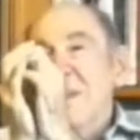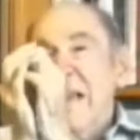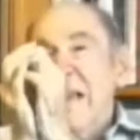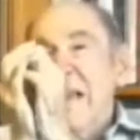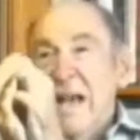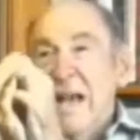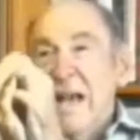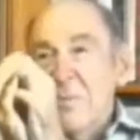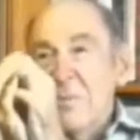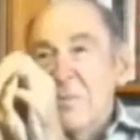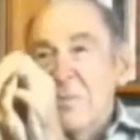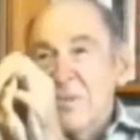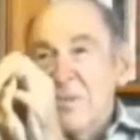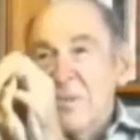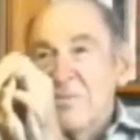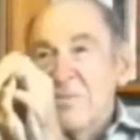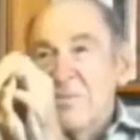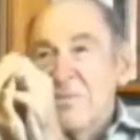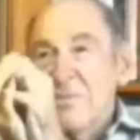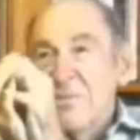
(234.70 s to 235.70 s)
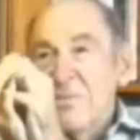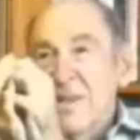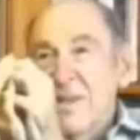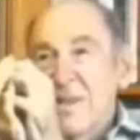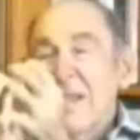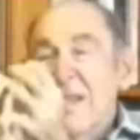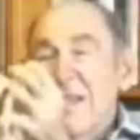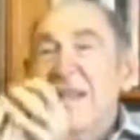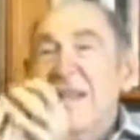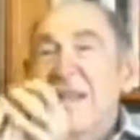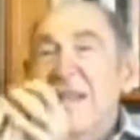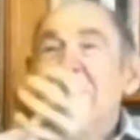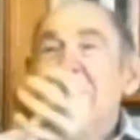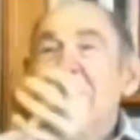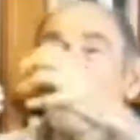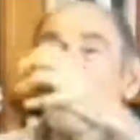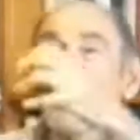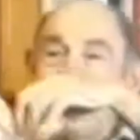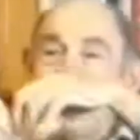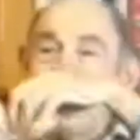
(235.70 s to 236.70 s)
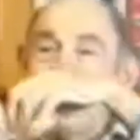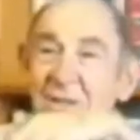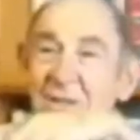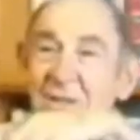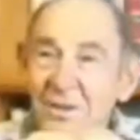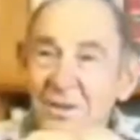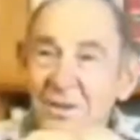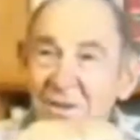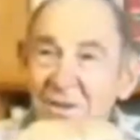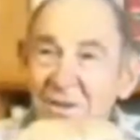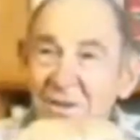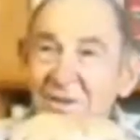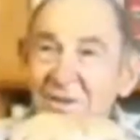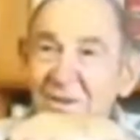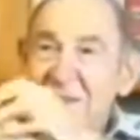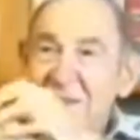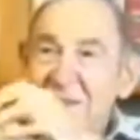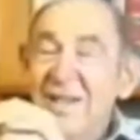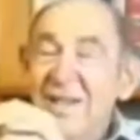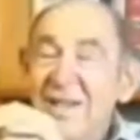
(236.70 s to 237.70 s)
the atomism in its interior